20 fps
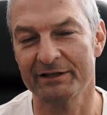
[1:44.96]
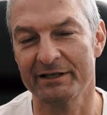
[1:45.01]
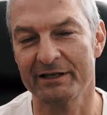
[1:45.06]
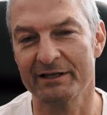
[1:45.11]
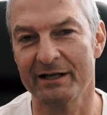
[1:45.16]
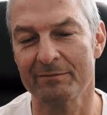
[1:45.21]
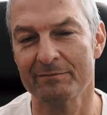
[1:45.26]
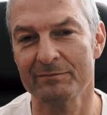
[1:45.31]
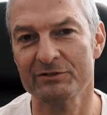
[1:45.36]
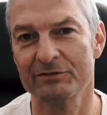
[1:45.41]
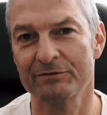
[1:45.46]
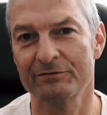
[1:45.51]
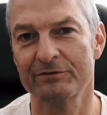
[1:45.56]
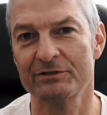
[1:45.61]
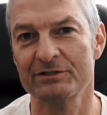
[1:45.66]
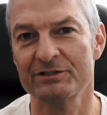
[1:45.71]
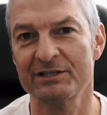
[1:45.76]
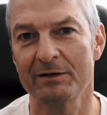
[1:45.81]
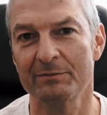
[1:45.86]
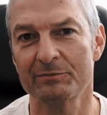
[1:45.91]
why the numbers of
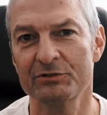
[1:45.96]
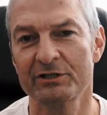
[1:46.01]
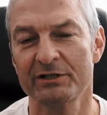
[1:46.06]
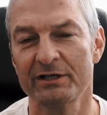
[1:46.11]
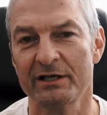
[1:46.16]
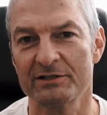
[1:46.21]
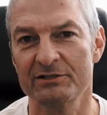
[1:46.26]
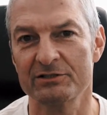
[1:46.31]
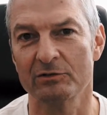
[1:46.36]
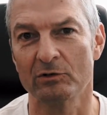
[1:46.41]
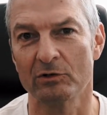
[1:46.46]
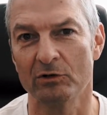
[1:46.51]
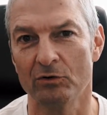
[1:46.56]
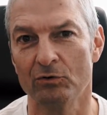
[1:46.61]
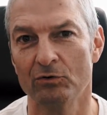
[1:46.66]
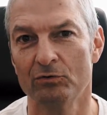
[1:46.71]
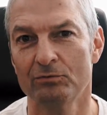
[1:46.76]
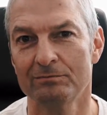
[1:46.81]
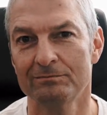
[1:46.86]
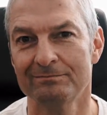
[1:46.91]
consumption are so
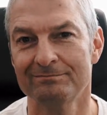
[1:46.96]
low.